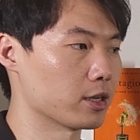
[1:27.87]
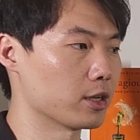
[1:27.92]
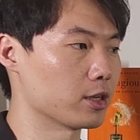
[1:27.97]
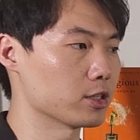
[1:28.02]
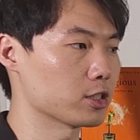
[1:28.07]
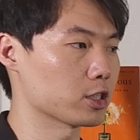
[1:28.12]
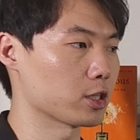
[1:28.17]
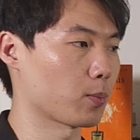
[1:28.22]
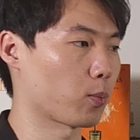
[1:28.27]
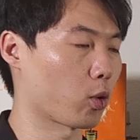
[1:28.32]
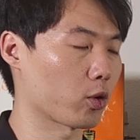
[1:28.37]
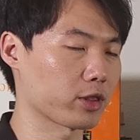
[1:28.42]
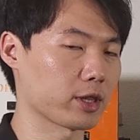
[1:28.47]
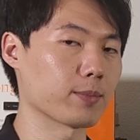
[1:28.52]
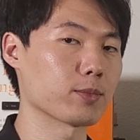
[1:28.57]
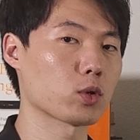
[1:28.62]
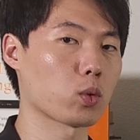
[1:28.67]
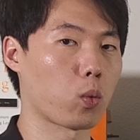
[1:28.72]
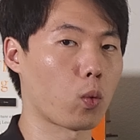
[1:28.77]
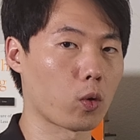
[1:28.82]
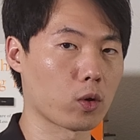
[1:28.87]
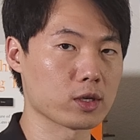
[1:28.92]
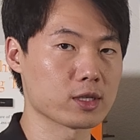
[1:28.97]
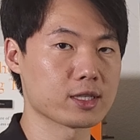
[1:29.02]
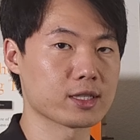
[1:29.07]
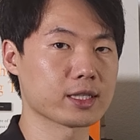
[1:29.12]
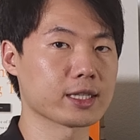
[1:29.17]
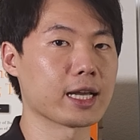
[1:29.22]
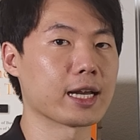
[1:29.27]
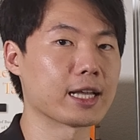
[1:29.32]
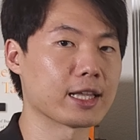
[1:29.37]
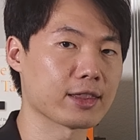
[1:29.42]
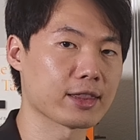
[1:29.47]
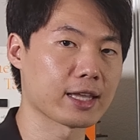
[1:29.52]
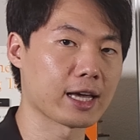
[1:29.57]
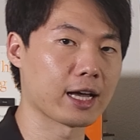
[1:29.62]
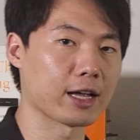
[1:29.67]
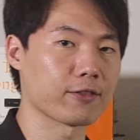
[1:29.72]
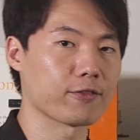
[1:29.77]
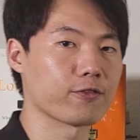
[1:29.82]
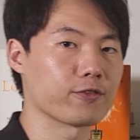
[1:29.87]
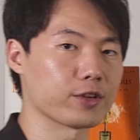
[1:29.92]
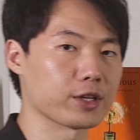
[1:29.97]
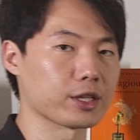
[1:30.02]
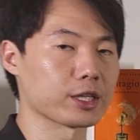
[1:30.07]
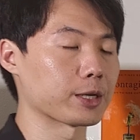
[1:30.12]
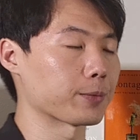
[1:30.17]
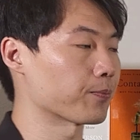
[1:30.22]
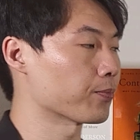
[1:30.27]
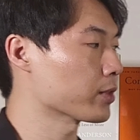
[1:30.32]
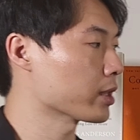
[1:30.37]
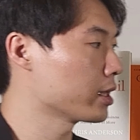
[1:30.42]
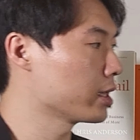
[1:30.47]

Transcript: support them towards getting that feeling?